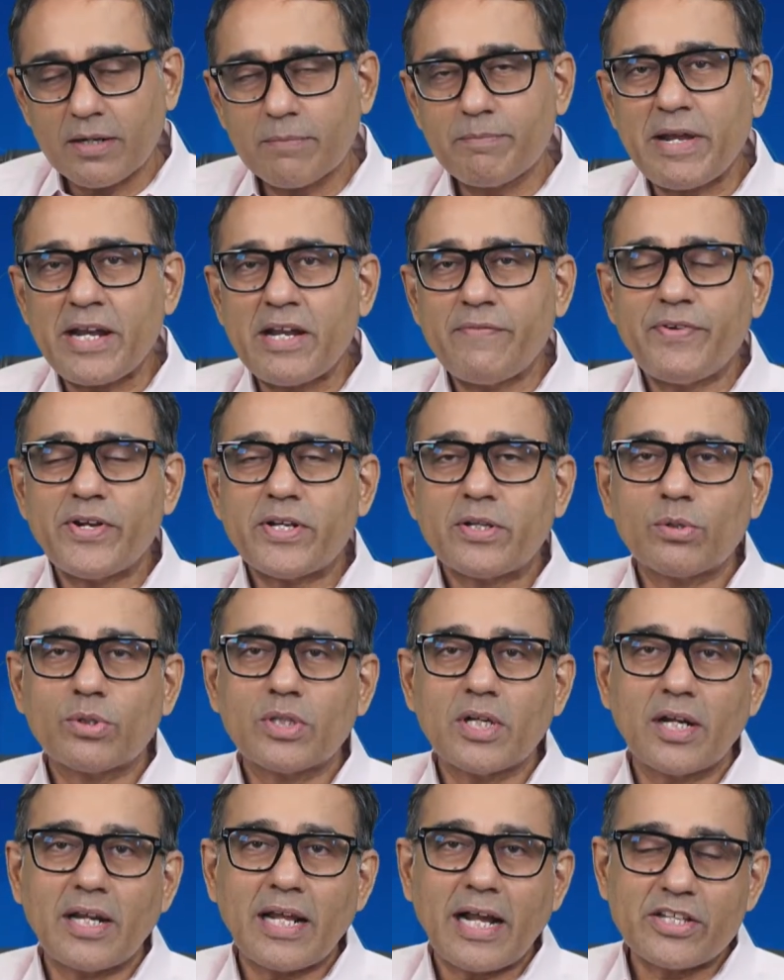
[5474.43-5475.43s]
benefit to
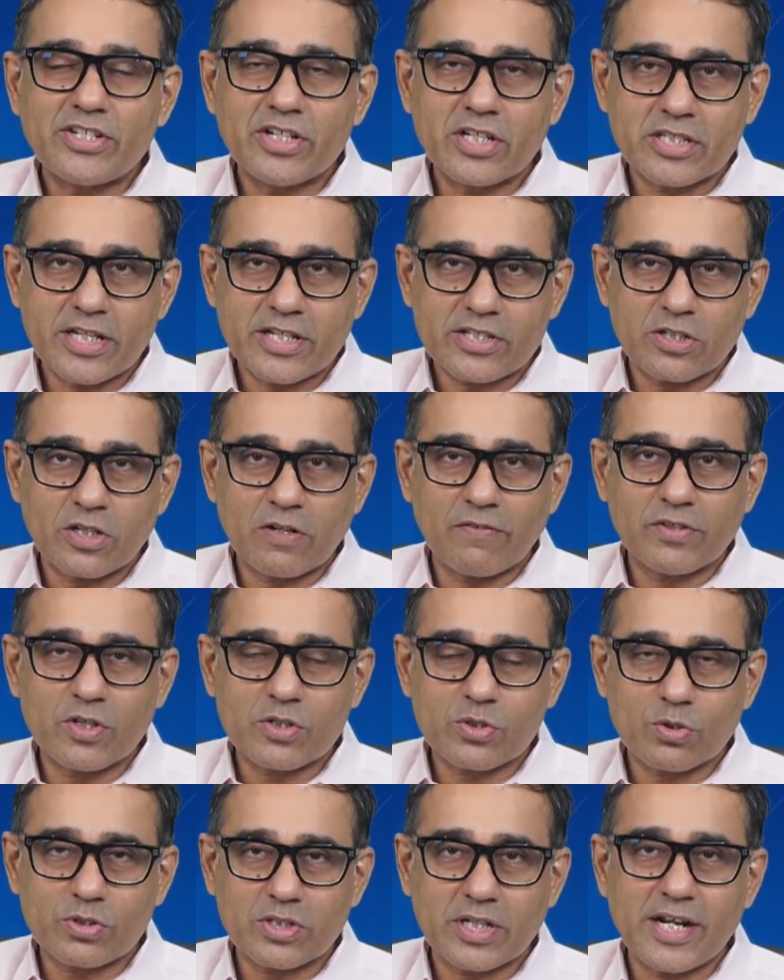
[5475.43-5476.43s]
the larger section of the
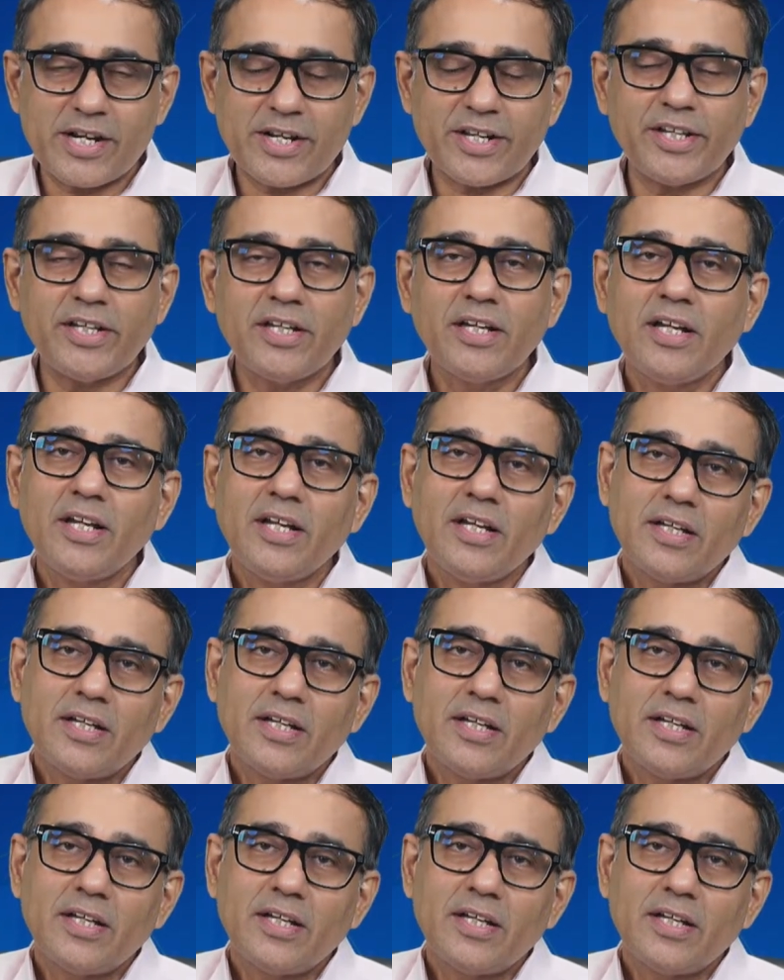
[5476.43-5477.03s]
society.